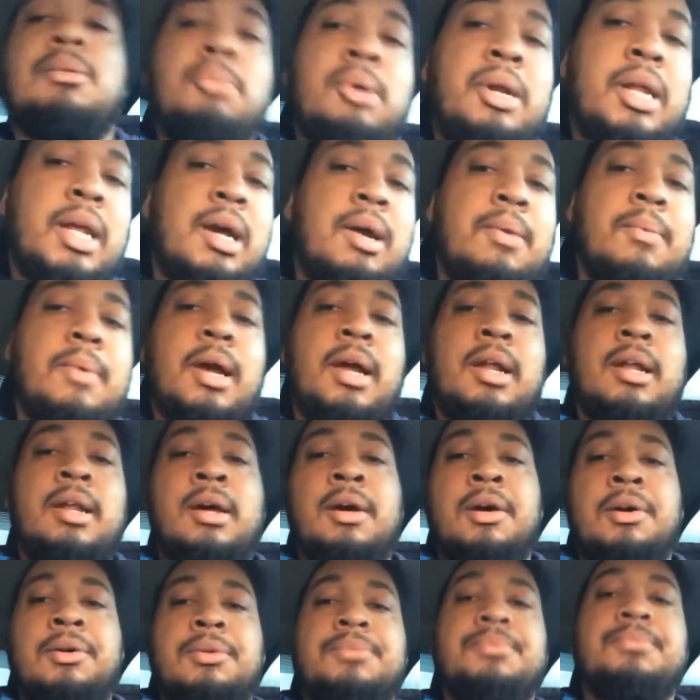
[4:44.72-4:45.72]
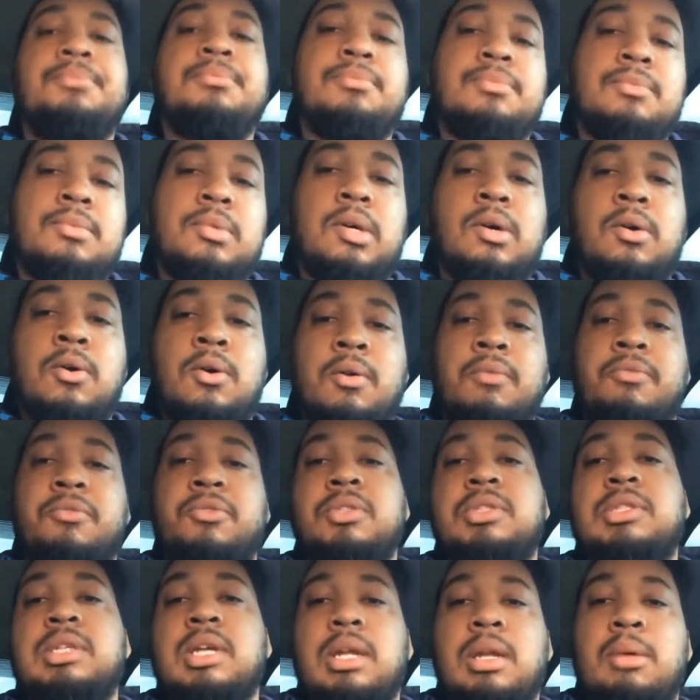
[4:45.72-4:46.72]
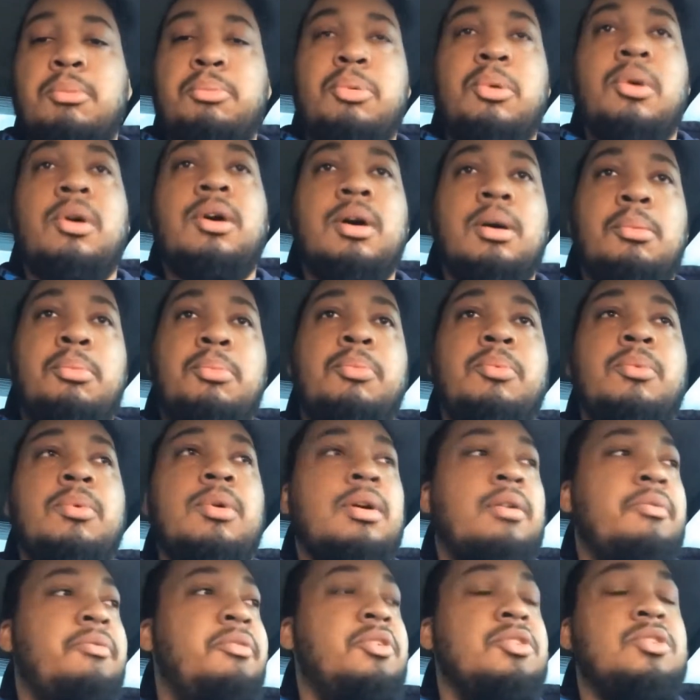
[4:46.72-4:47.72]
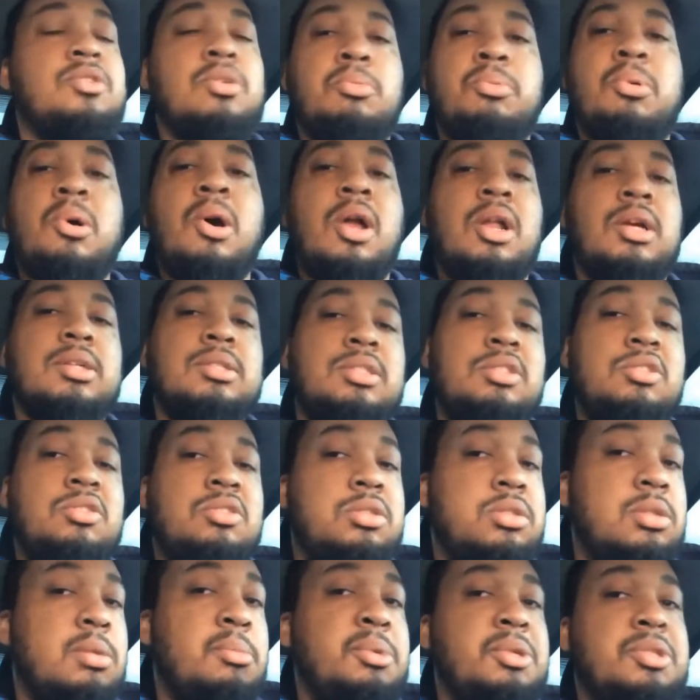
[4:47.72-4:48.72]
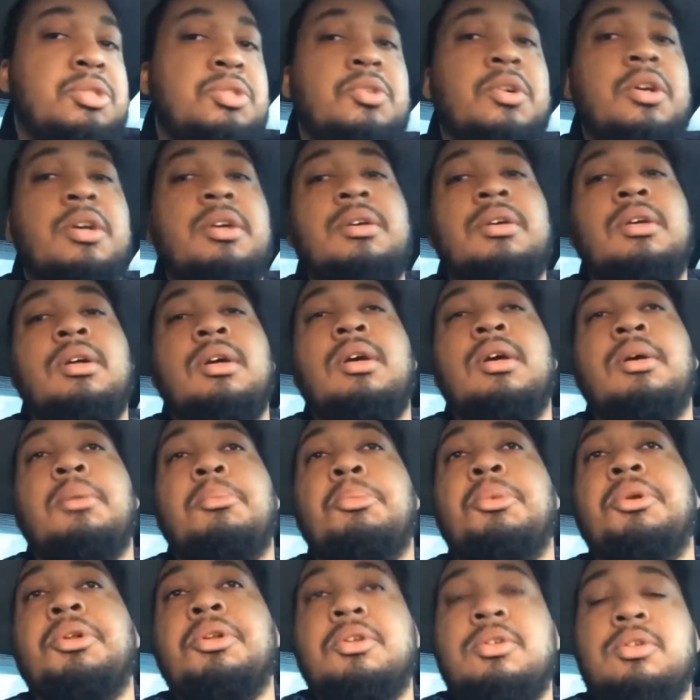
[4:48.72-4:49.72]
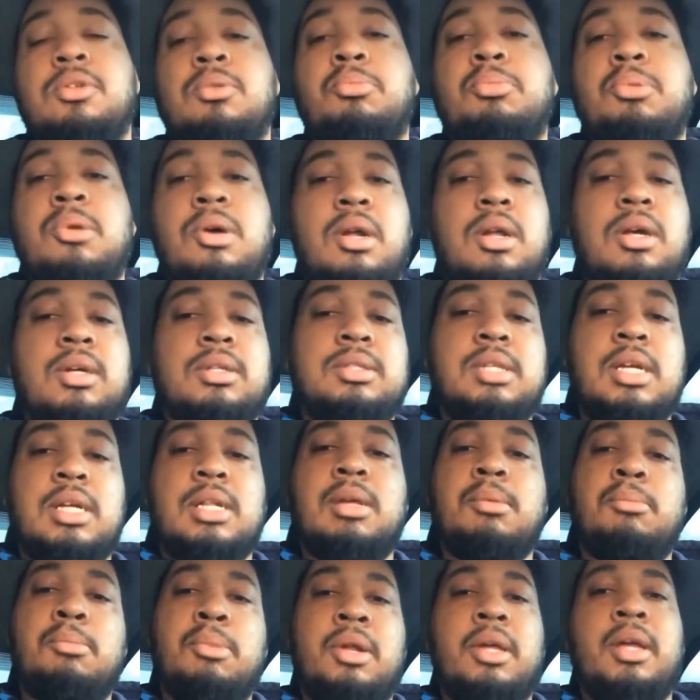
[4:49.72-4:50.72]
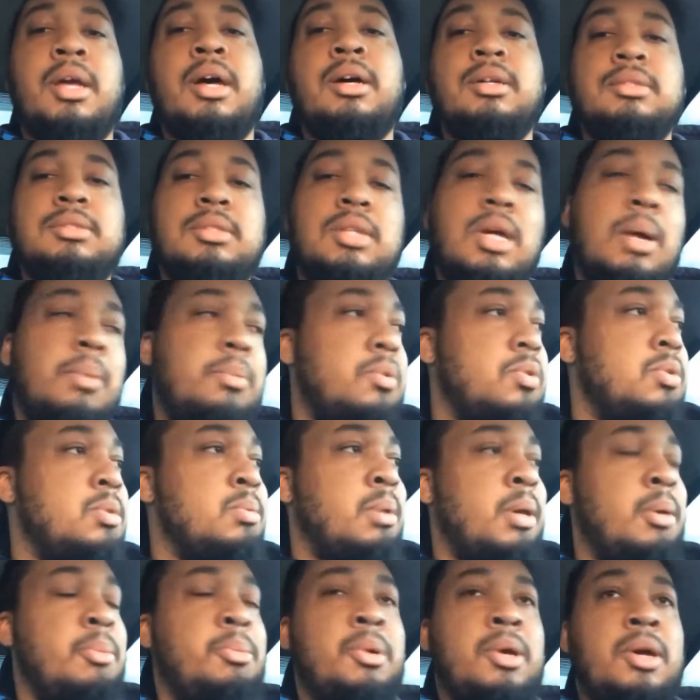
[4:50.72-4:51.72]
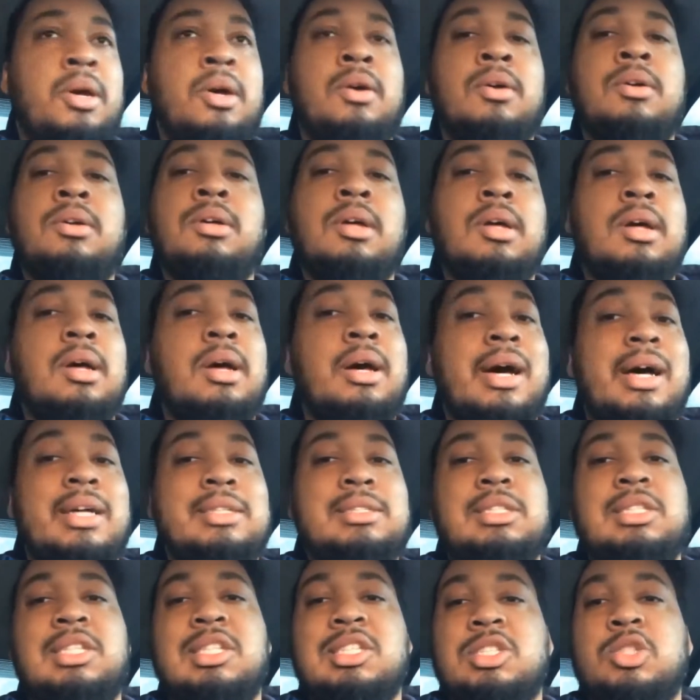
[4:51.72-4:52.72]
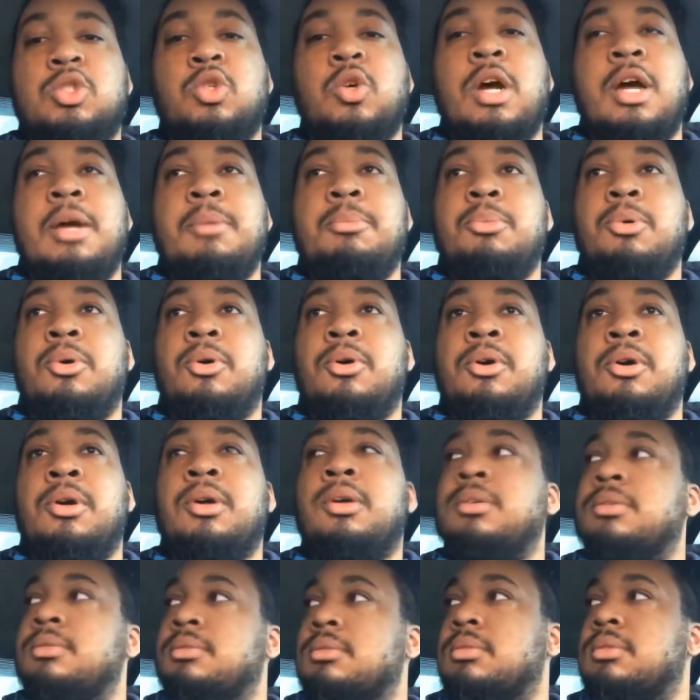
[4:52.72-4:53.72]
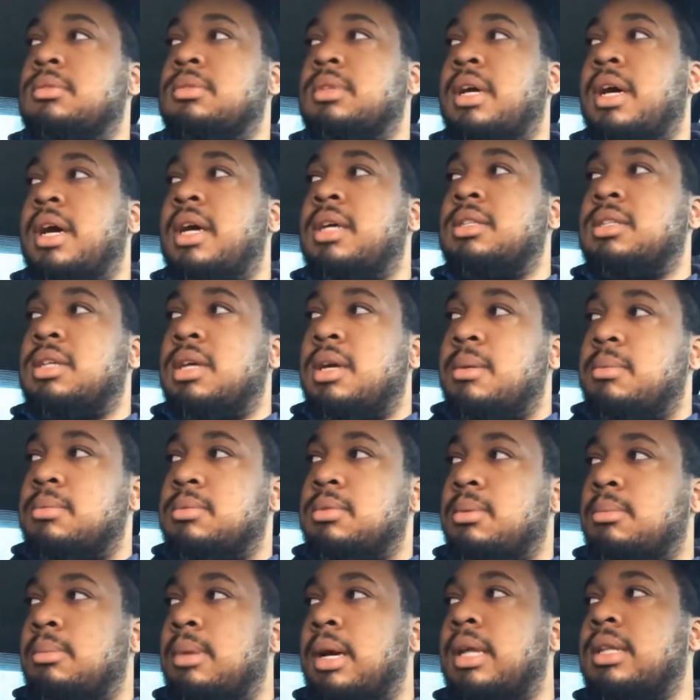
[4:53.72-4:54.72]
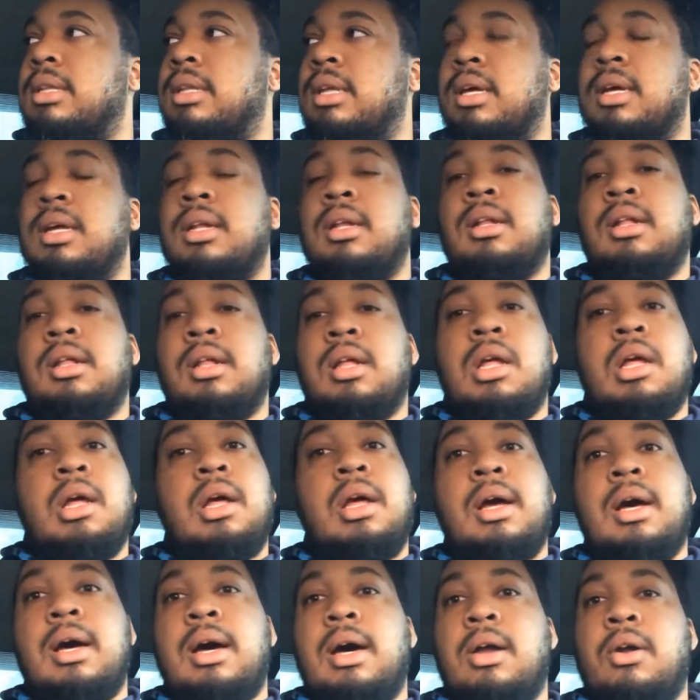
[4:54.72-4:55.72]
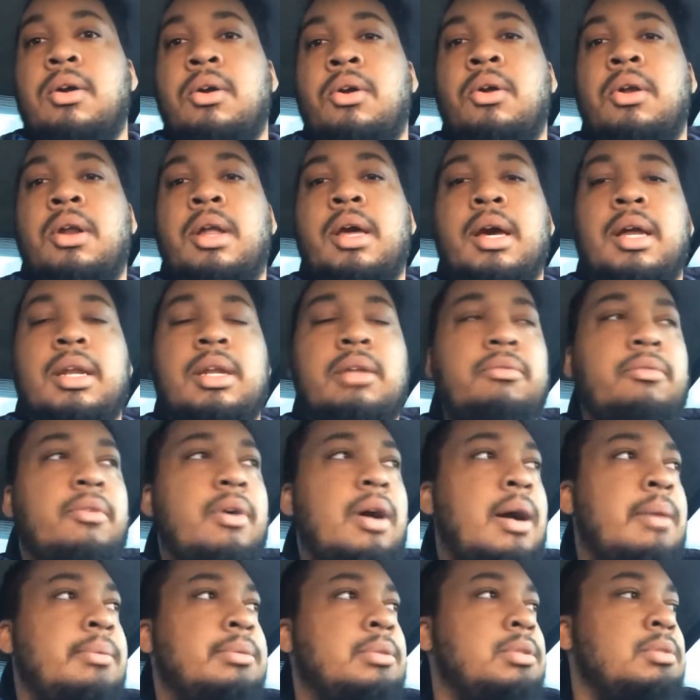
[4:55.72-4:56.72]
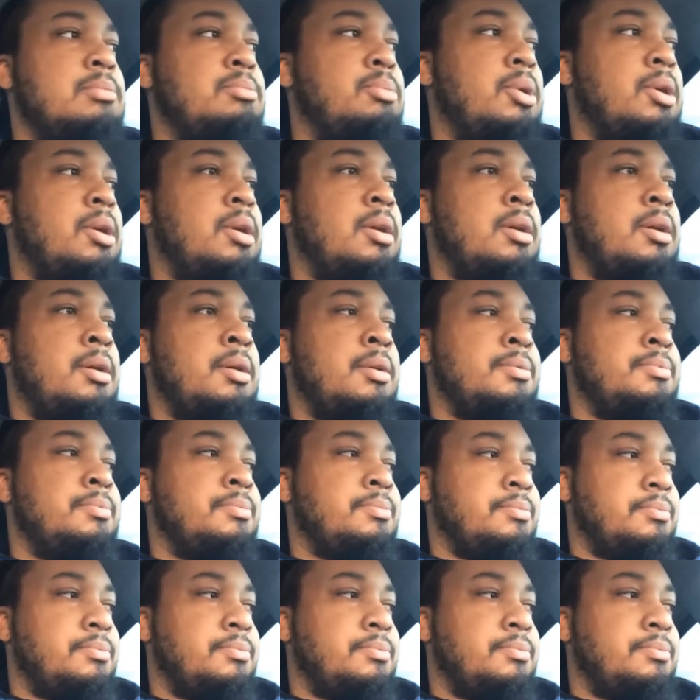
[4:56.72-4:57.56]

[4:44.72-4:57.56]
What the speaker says: the money out right now. Or if you're selling physical products, then you should be straight. But digital products, take their money out. Stop using PayPal. I suggest Stripe or CashApp, something like that. I don't know. They got different options, but